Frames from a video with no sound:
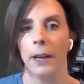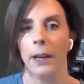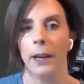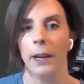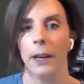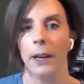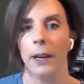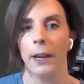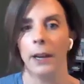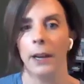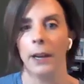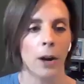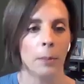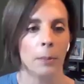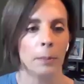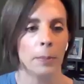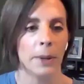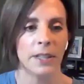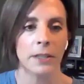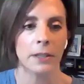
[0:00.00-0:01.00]

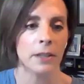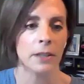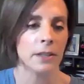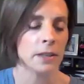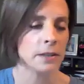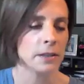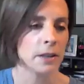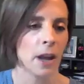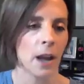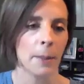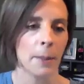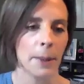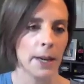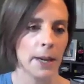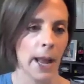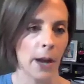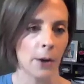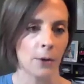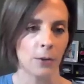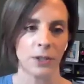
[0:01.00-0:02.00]
Are businesses
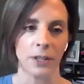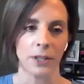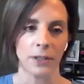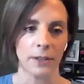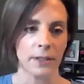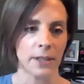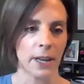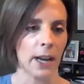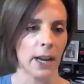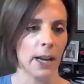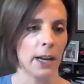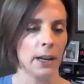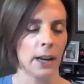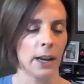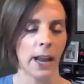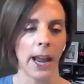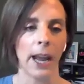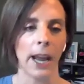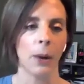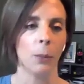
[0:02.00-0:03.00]
coming out and saying,
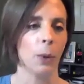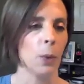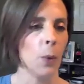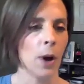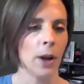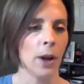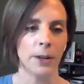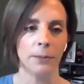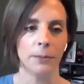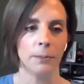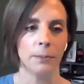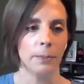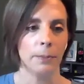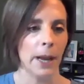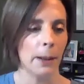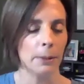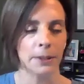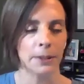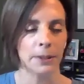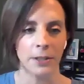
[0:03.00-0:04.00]
hey, we want to
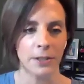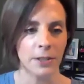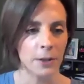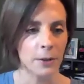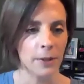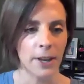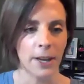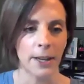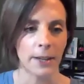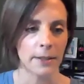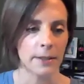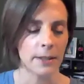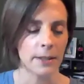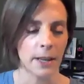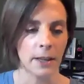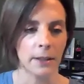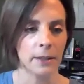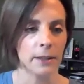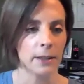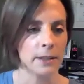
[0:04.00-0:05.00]
be able to do this,
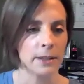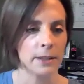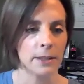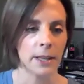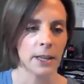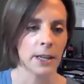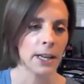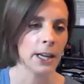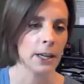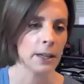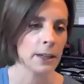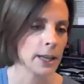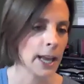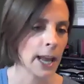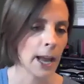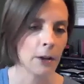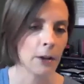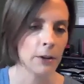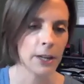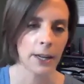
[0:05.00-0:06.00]
and the city, the
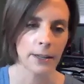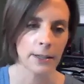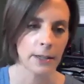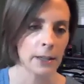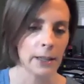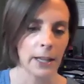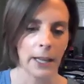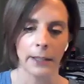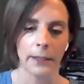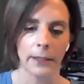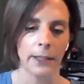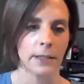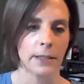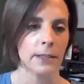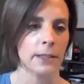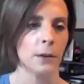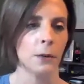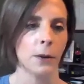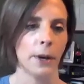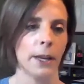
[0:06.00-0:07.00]
county isn't letting us
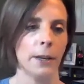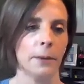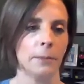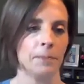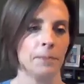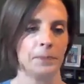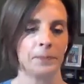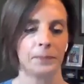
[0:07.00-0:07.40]
do it?